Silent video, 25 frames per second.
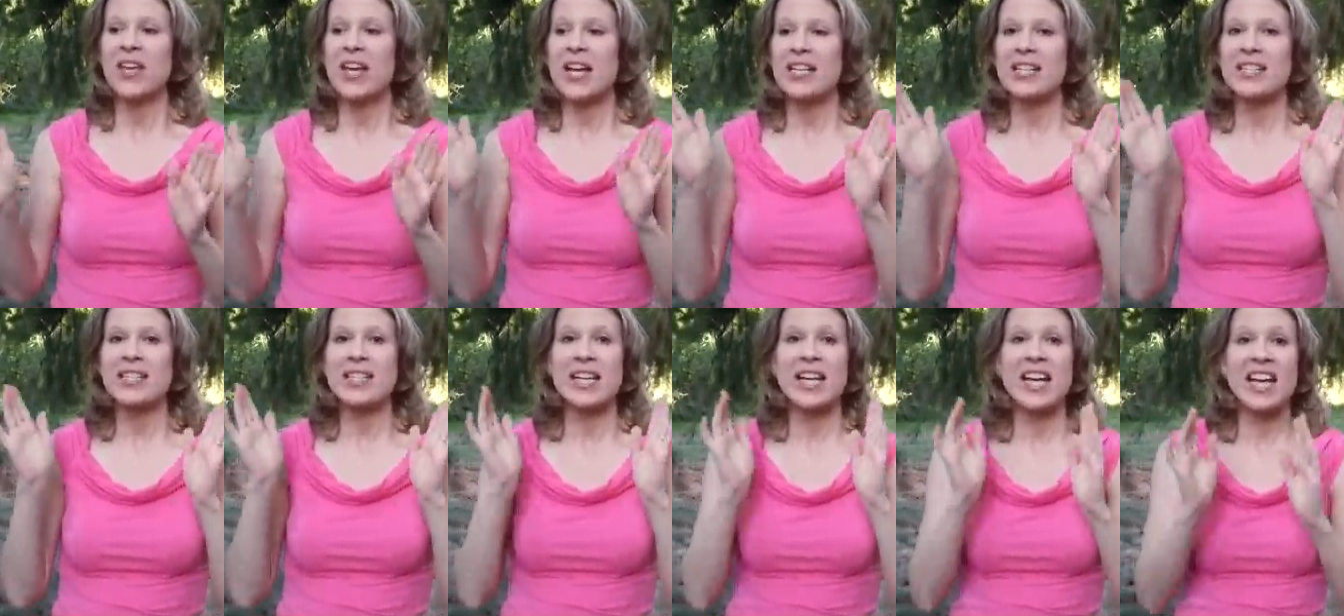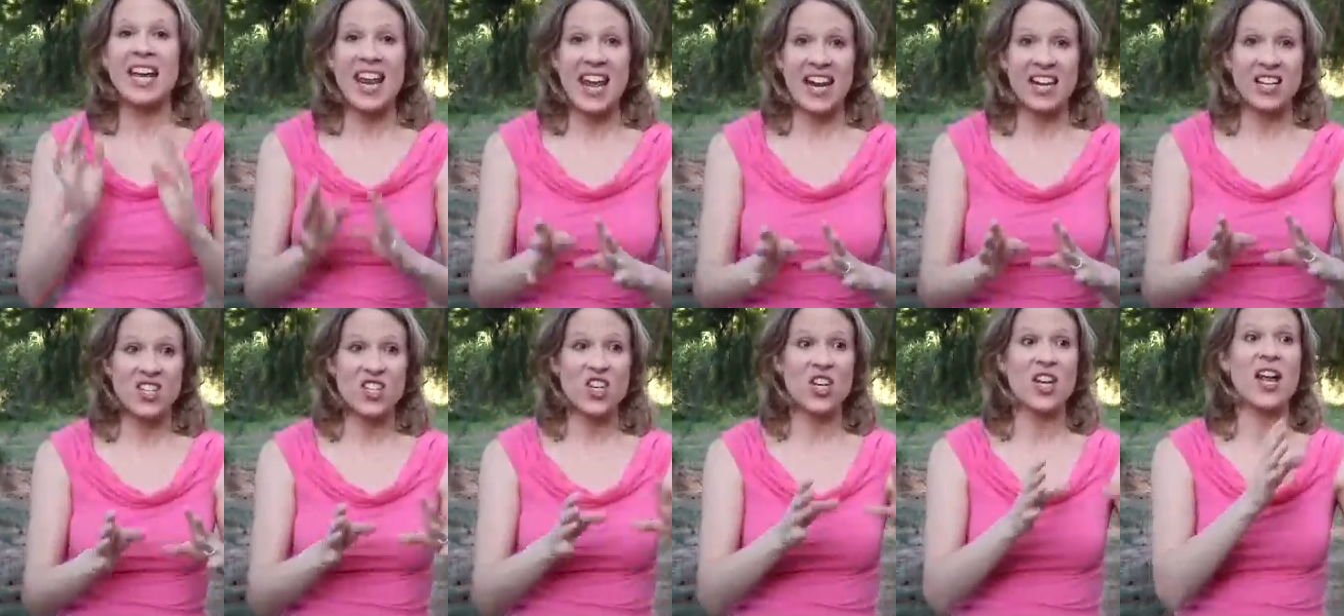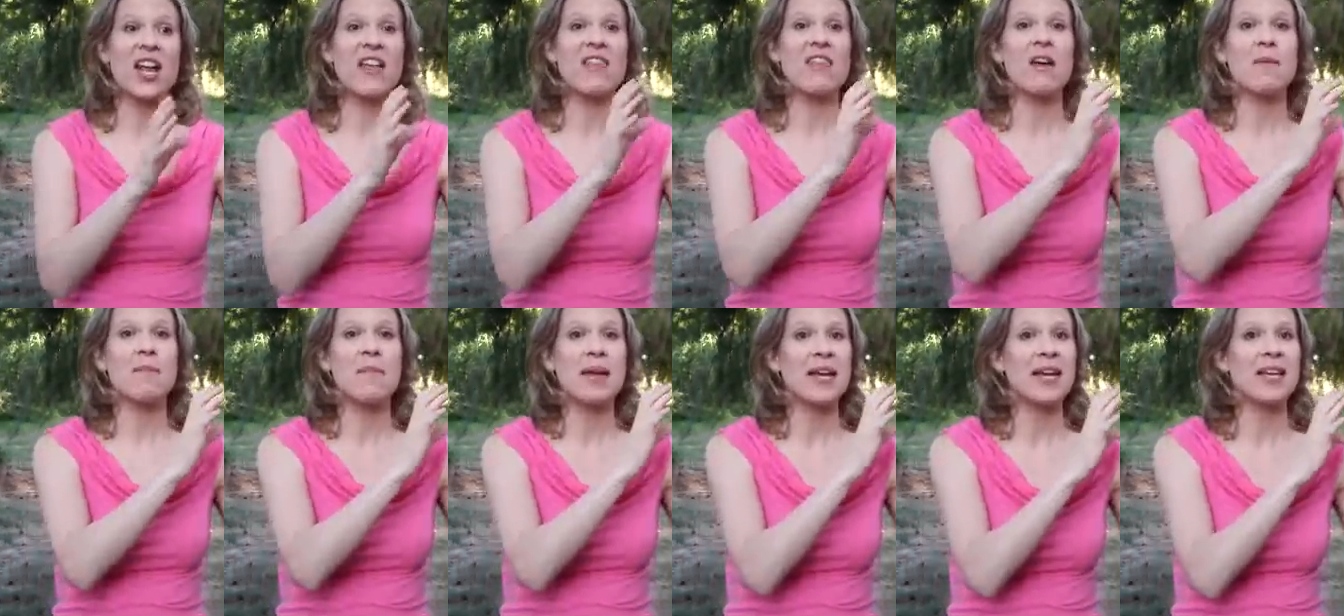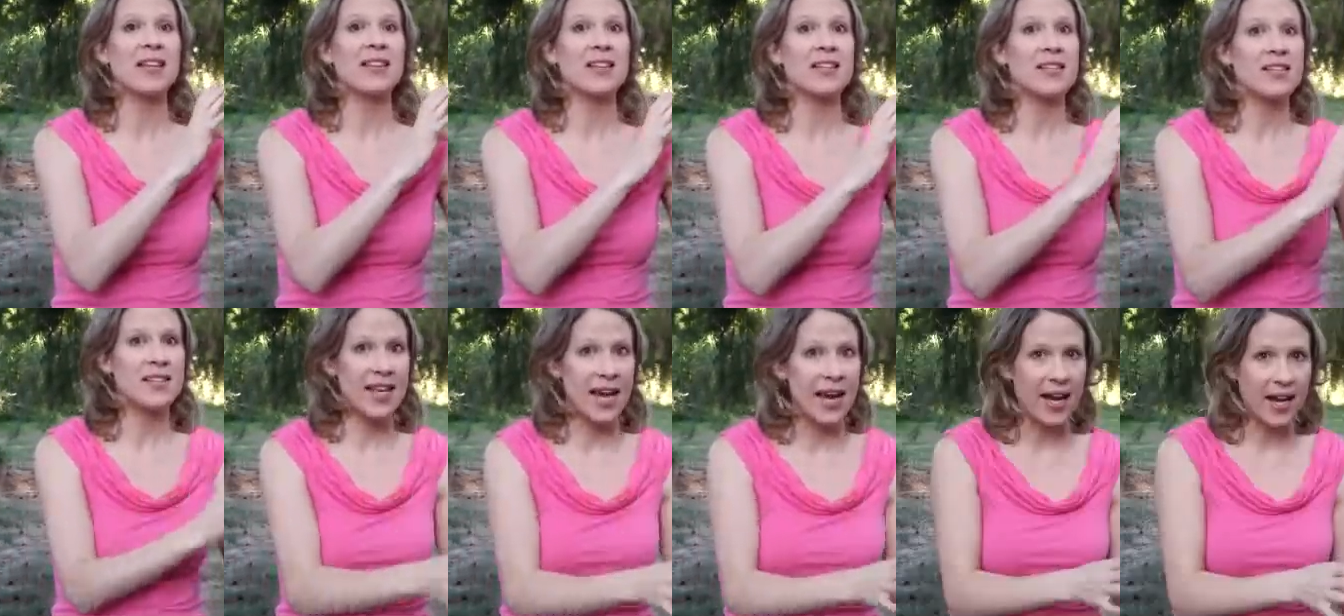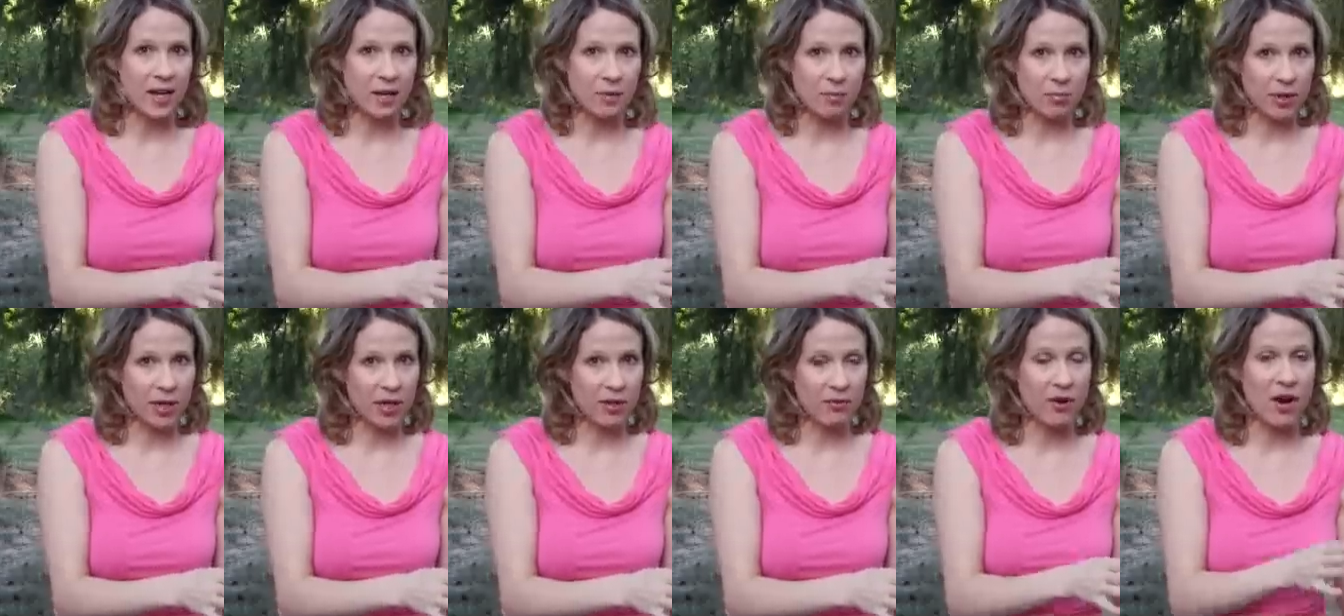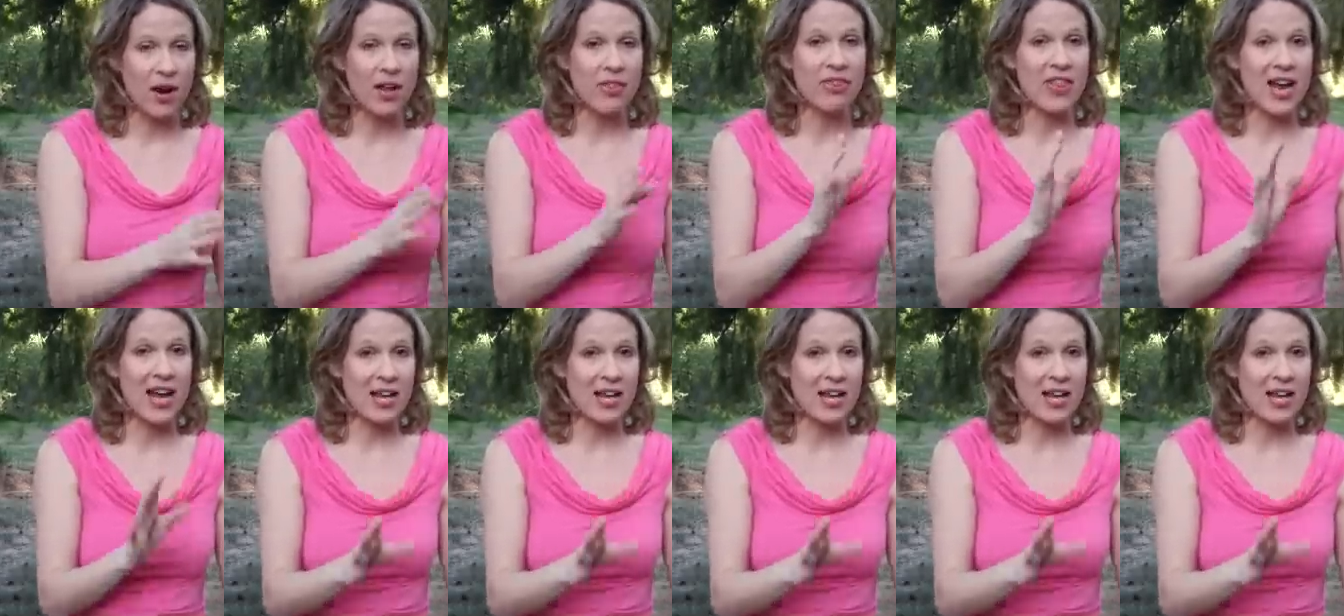It's the connection and then making the second plane ride.